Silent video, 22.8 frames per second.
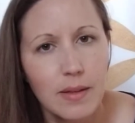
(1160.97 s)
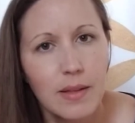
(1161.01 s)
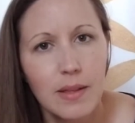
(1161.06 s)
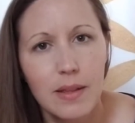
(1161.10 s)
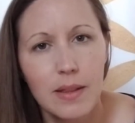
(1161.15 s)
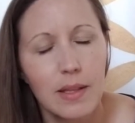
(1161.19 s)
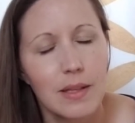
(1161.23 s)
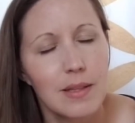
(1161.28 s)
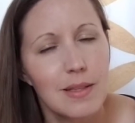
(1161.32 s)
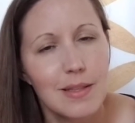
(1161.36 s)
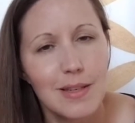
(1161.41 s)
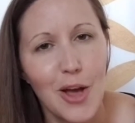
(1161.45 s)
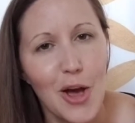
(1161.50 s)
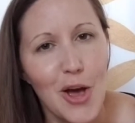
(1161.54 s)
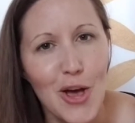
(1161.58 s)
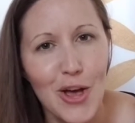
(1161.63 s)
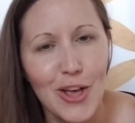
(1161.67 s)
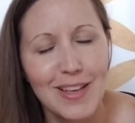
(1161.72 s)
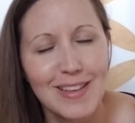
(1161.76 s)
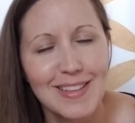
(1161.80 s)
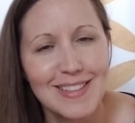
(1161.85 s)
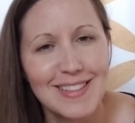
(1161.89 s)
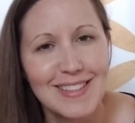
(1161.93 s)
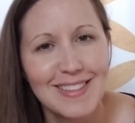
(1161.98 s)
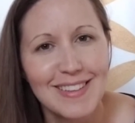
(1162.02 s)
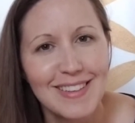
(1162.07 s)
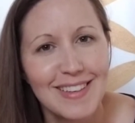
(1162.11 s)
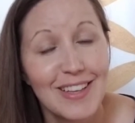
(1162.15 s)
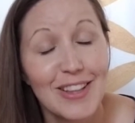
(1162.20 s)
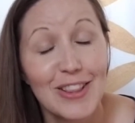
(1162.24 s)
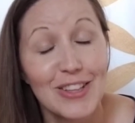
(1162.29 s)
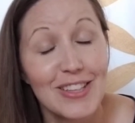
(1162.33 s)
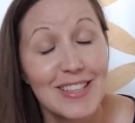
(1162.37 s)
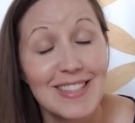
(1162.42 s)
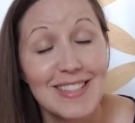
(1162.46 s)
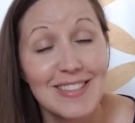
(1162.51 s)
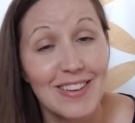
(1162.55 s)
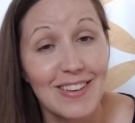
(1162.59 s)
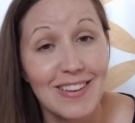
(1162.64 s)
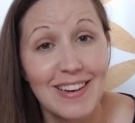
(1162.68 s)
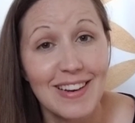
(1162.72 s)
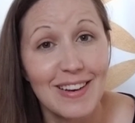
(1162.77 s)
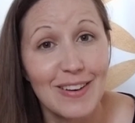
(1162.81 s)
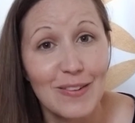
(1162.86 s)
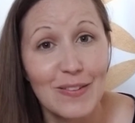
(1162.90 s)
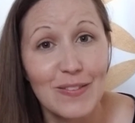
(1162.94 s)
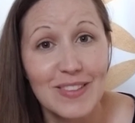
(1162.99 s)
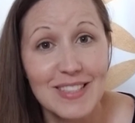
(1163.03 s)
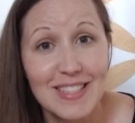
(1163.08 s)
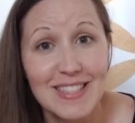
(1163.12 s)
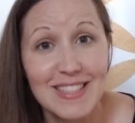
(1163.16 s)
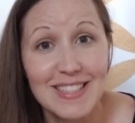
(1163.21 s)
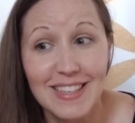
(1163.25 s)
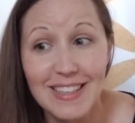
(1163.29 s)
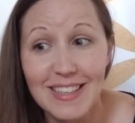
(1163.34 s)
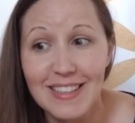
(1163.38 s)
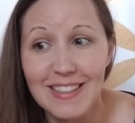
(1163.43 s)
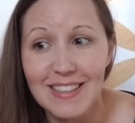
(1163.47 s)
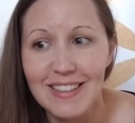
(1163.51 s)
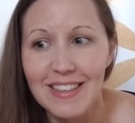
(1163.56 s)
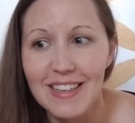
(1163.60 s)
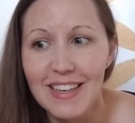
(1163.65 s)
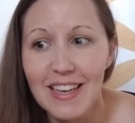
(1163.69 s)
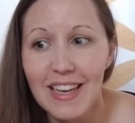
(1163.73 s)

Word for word: That's not, that's not how it was done.